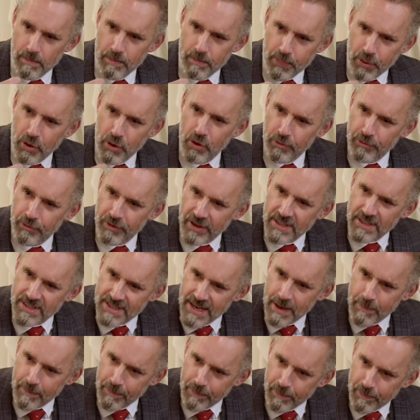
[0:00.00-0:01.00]
proof
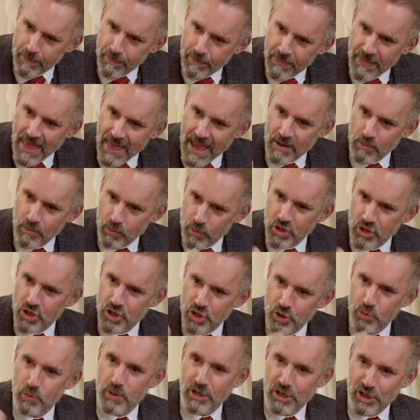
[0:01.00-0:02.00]
except that which
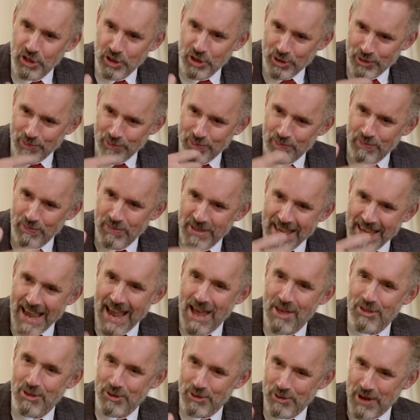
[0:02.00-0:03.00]
you would
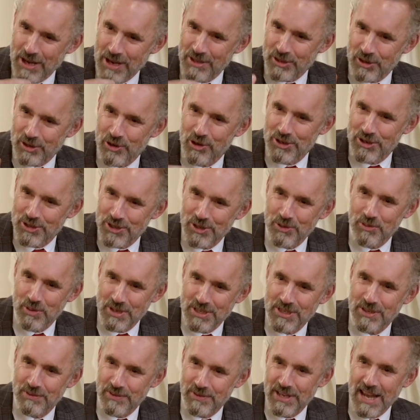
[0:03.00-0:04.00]
gather as a
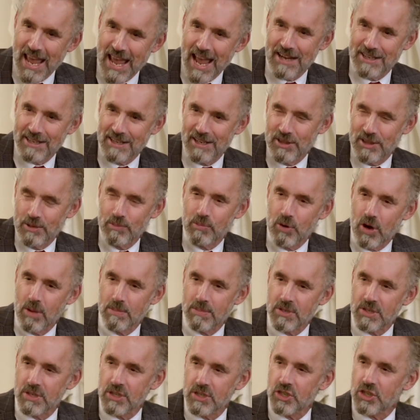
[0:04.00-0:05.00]
consequence of enacting the
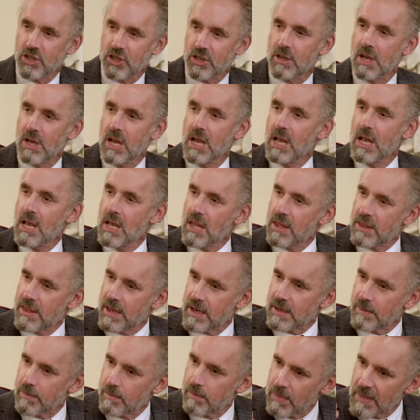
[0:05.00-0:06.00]
proposition,
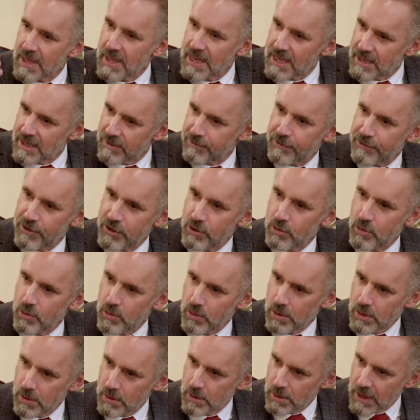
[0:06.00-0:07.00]
that if
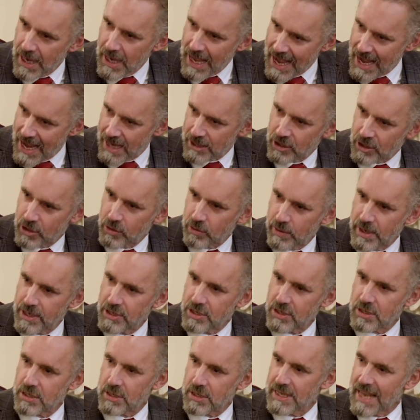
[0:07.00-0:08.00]
you act
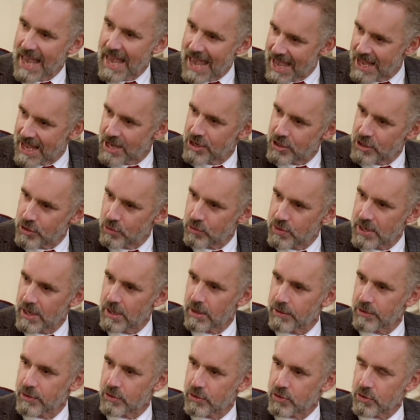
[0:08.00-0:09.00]
courageously and you
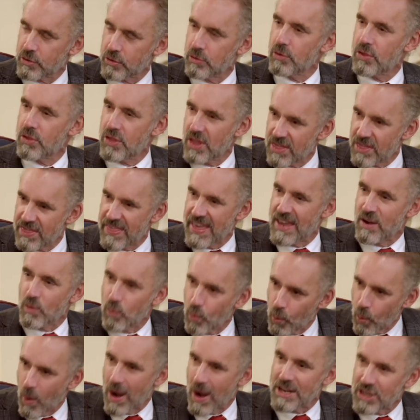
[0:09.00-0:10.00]
tell the truth,
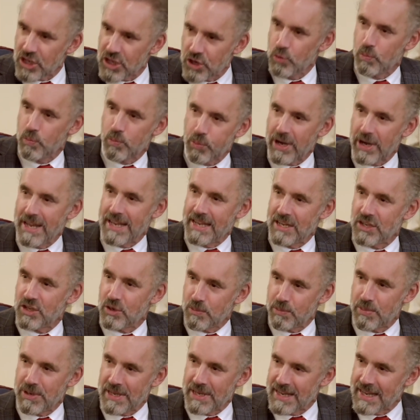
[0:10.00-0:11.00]
then what you bring into
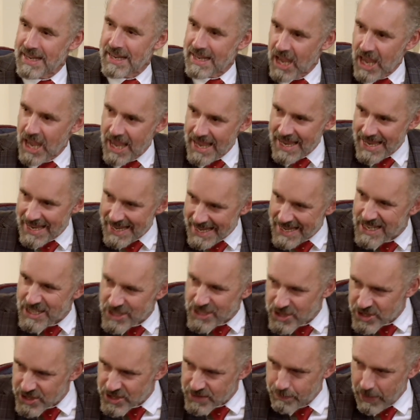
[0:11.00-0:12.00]
being
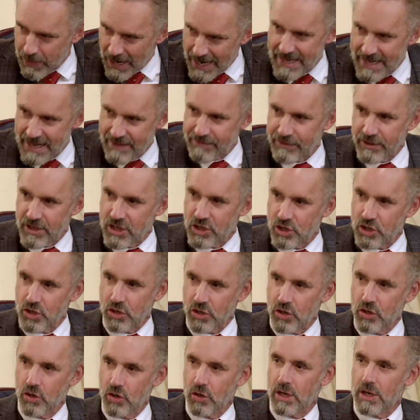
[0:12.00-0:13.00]
is by
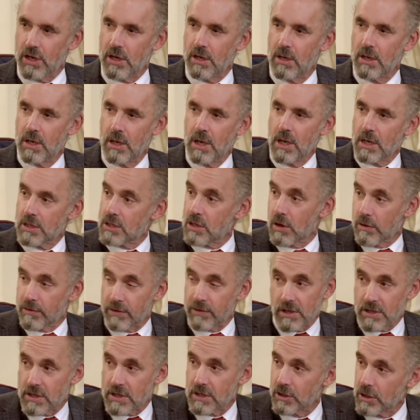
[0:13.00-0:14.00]
definition good. Because it often
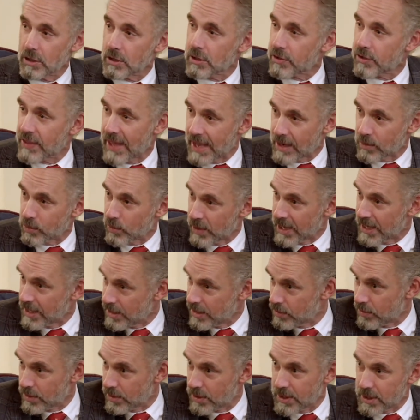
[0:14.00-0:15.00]
doesn't look that way.
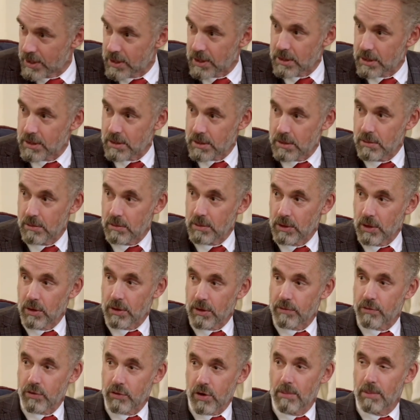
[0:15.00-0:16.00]
You can get into a lot
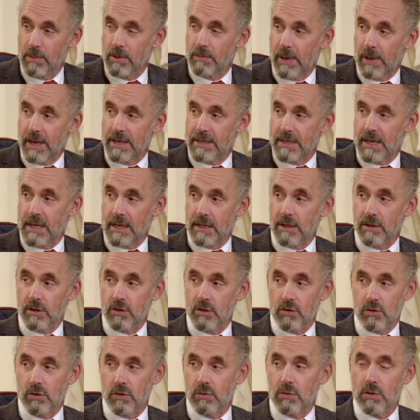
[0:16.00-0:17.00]
of trouble by telling the
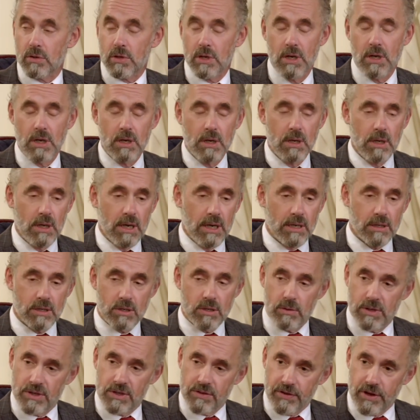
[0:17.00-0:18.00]
truth. And
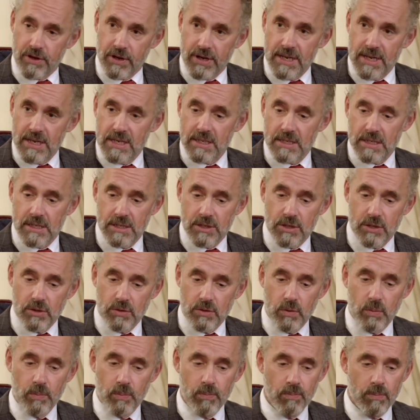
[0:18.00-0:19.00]
so it's very easy
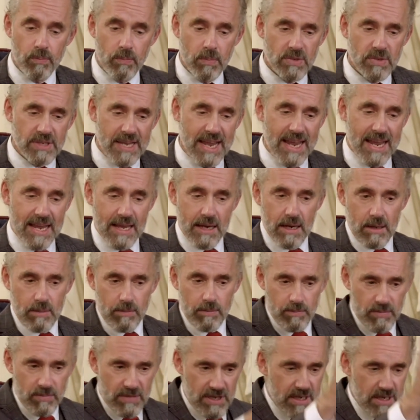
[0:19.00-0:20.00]
to take
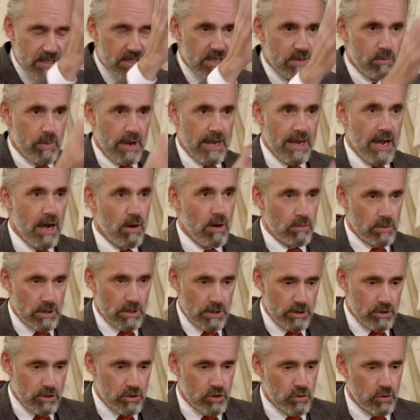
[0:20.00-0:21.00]
the easy way out
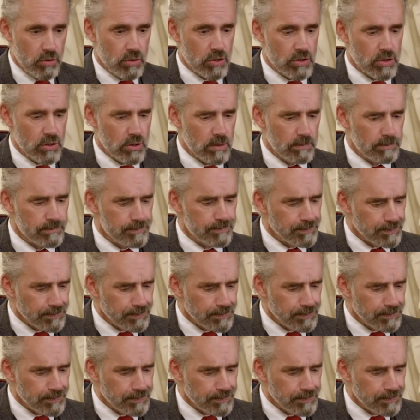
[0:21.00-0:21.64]
in the short term.